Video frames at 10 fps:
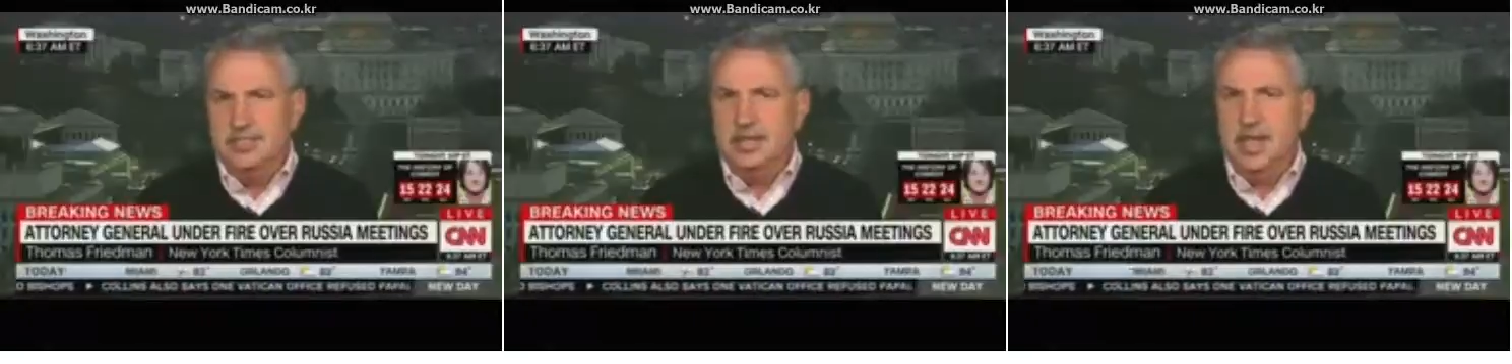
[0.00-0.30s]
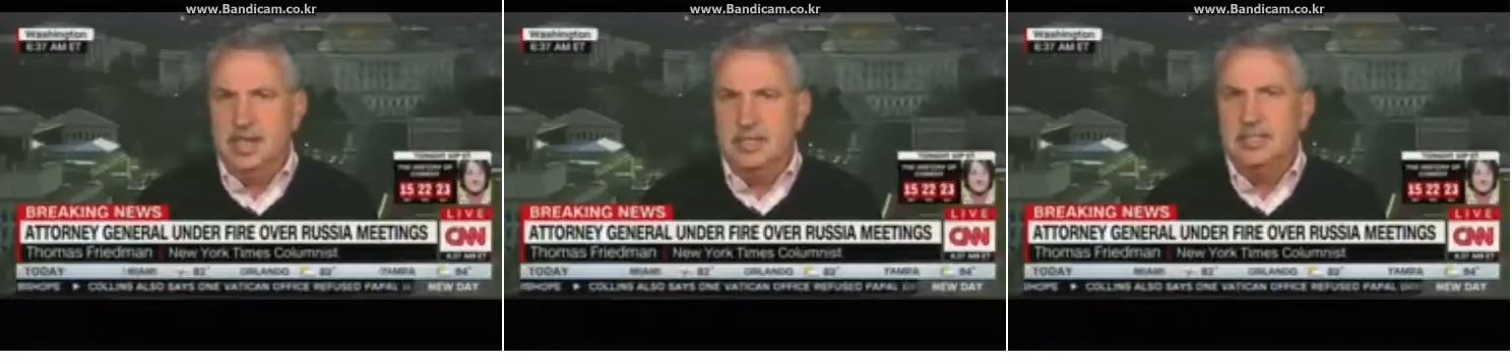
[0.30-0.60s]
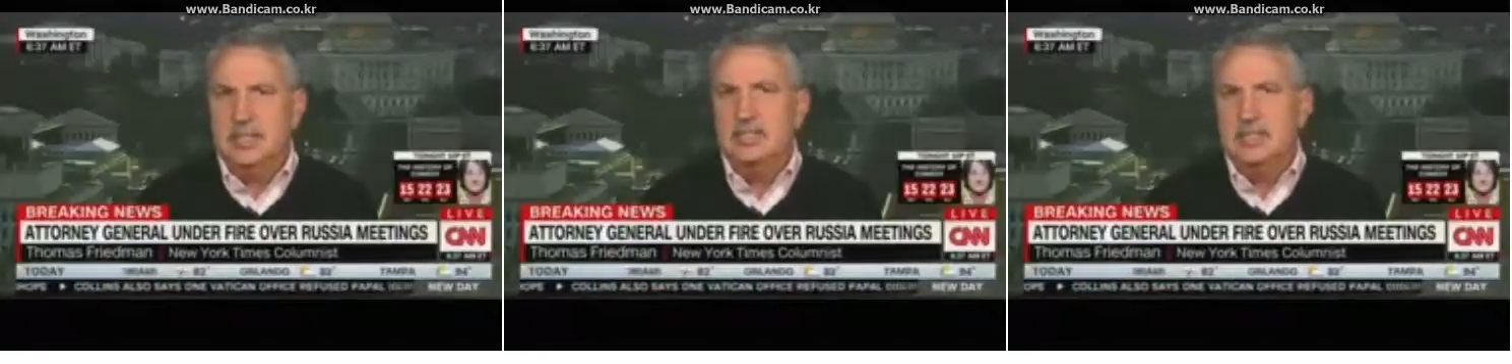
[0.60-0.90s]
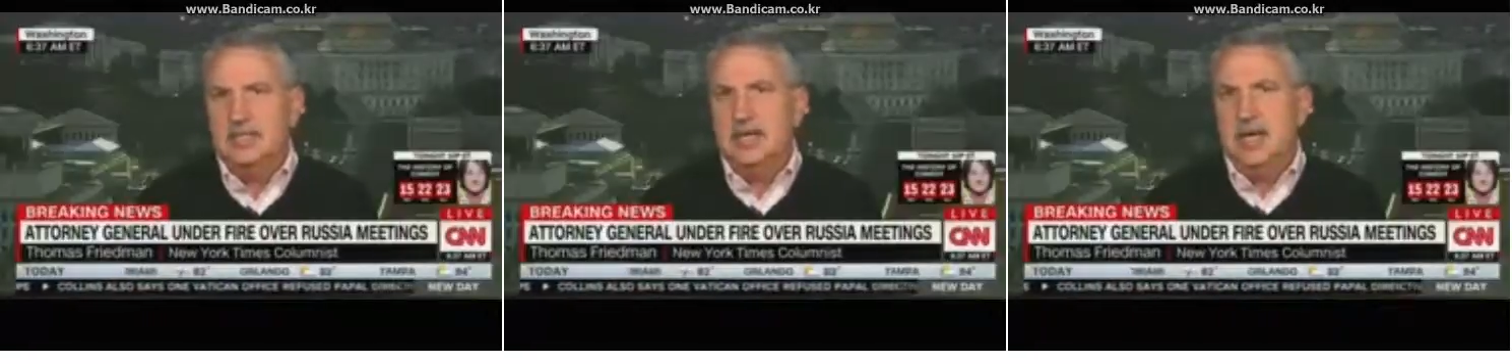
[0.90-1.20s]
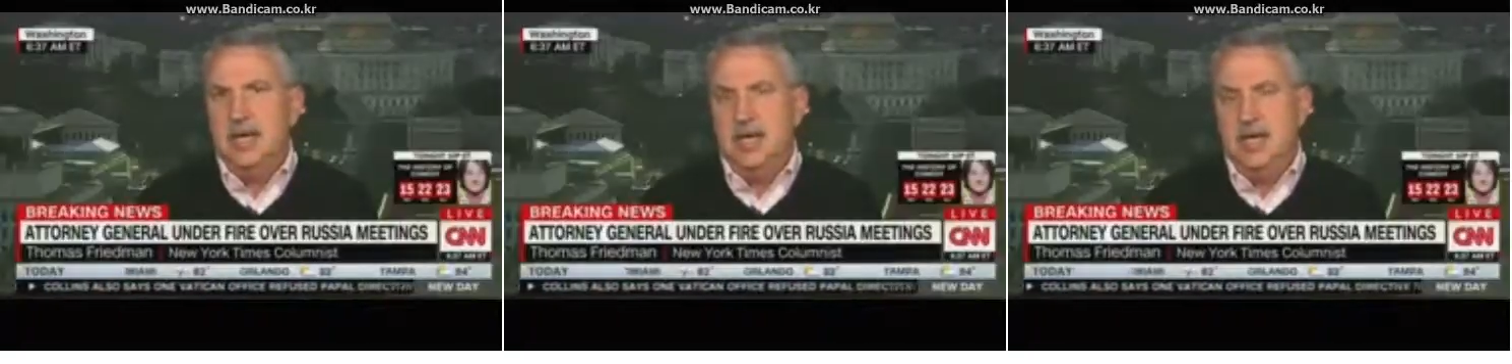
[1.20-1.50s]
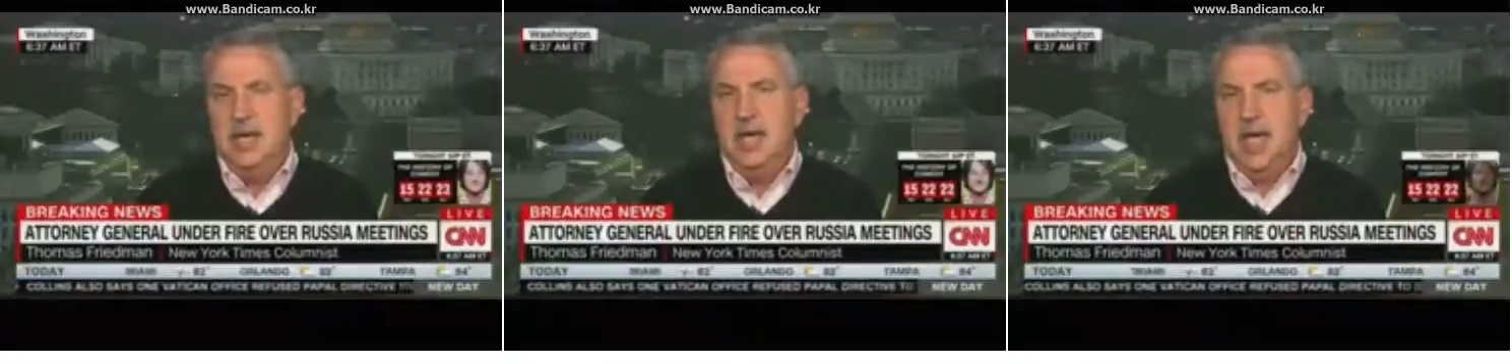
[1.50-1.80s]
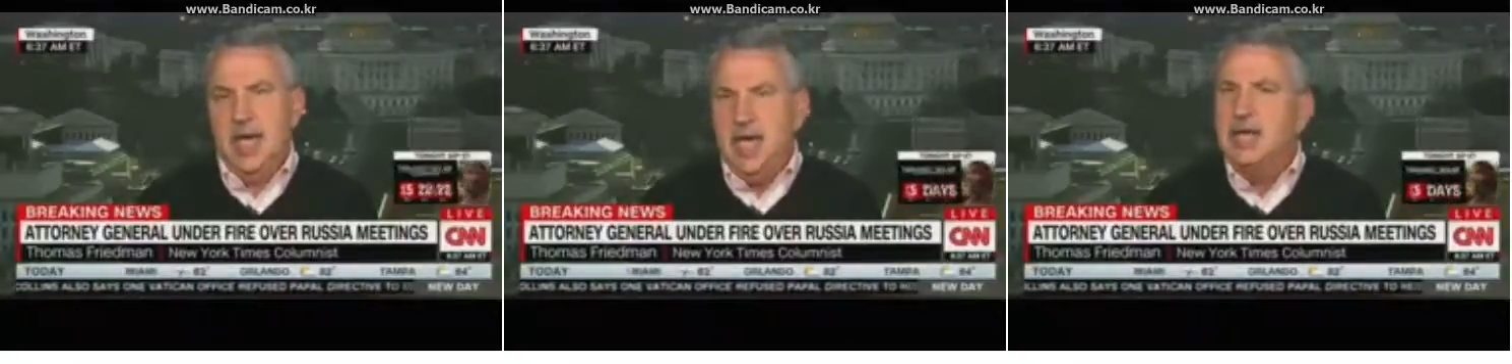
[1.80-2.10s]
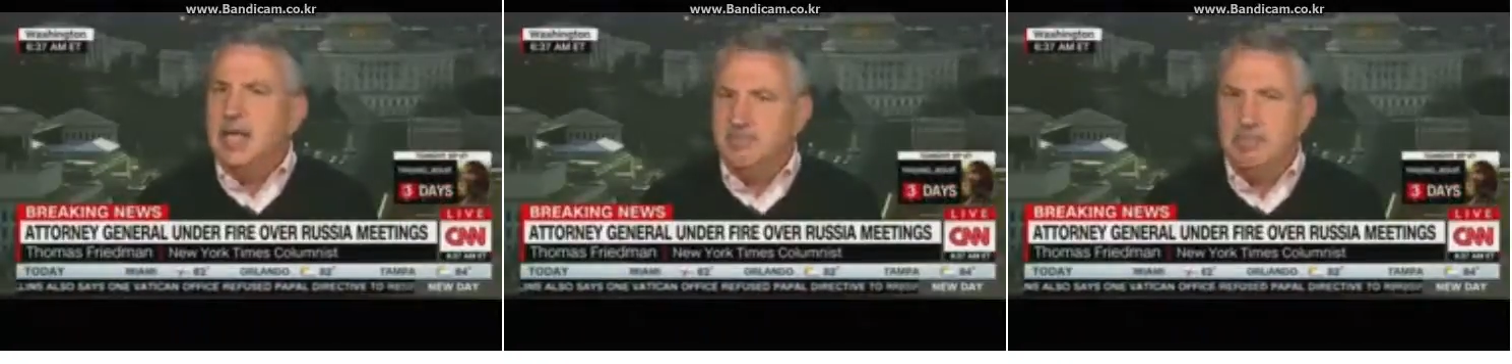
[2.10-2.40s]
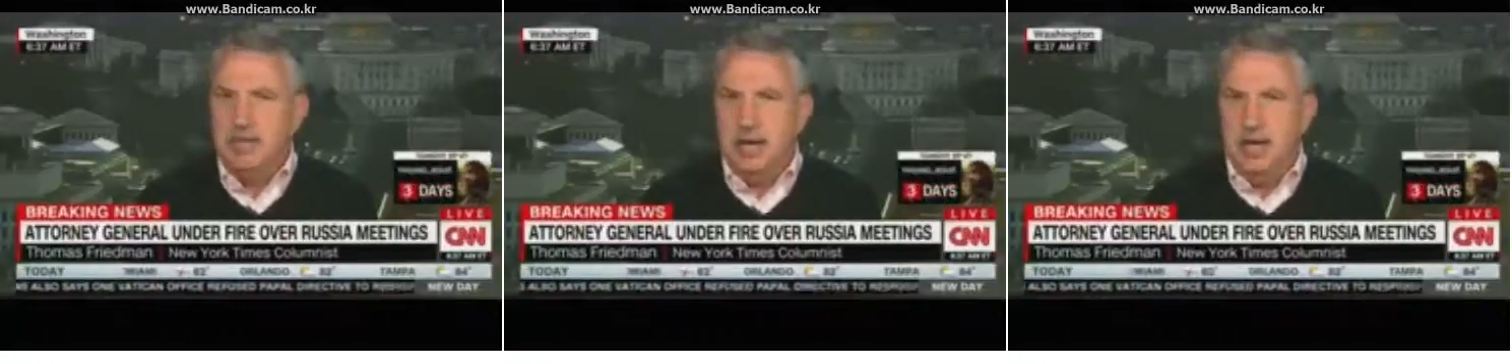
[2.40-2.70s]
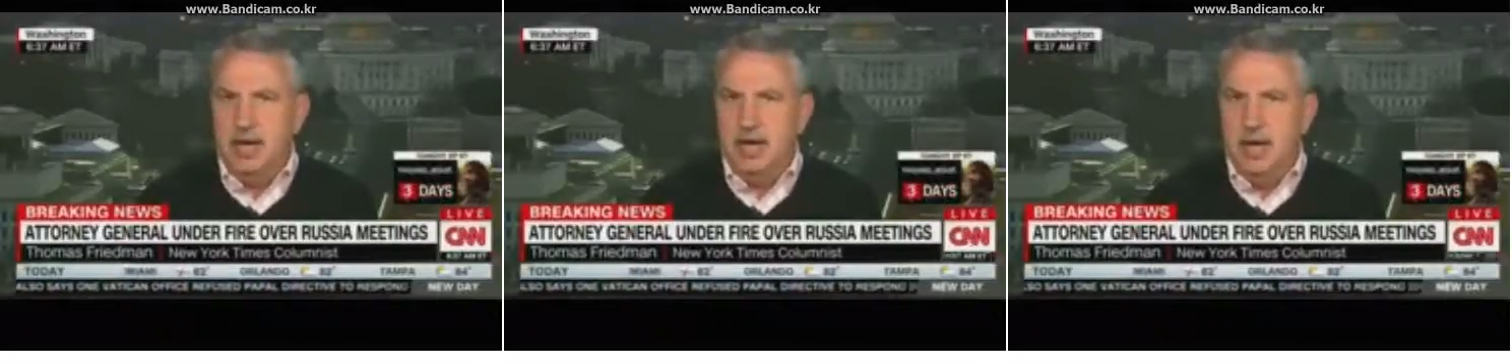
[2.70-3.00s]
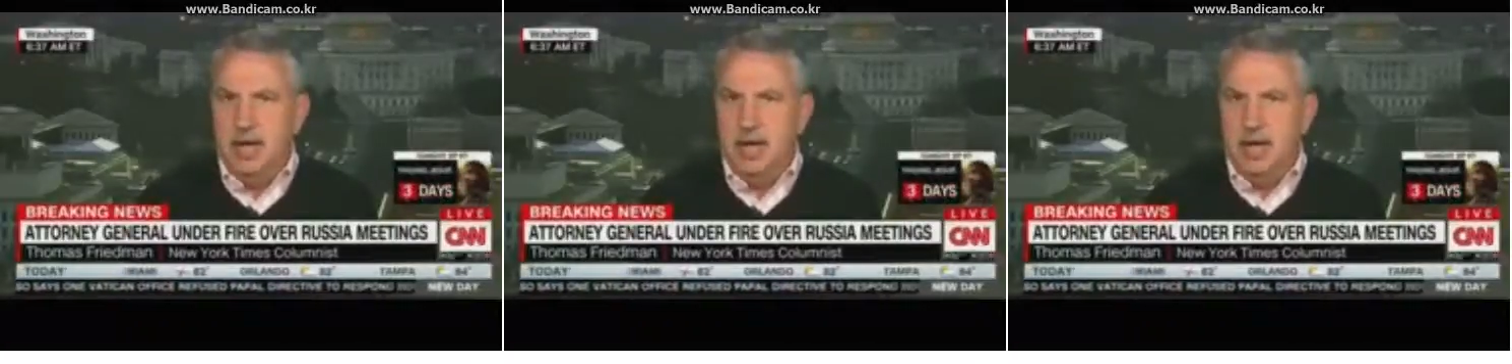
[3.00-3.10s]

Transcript: the NSA, CIA, and FBI,